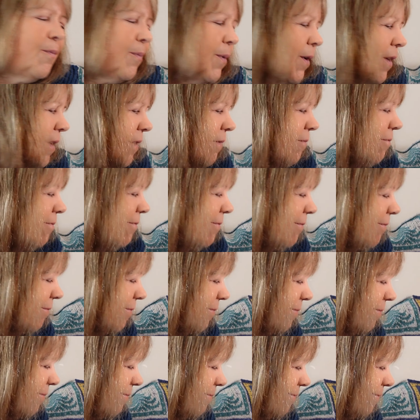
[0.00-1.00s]
but
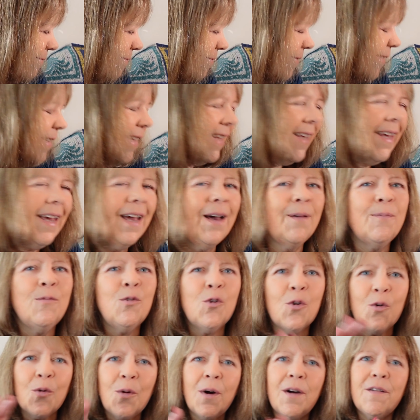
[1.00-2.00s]
yeah, I'm
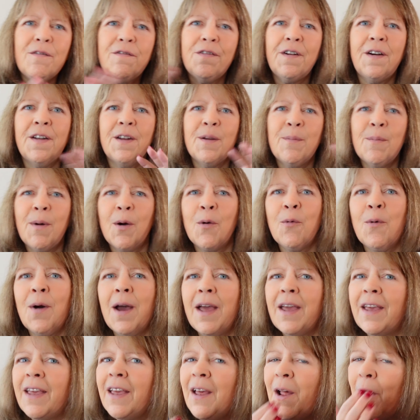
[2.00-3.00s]
not quite finding my
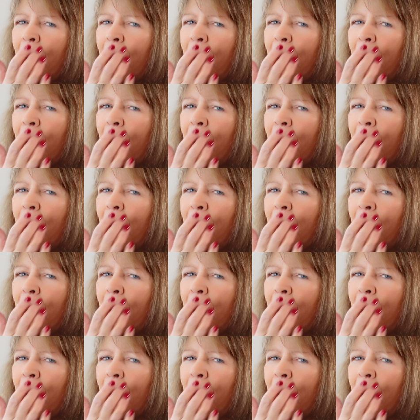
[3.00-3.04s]
way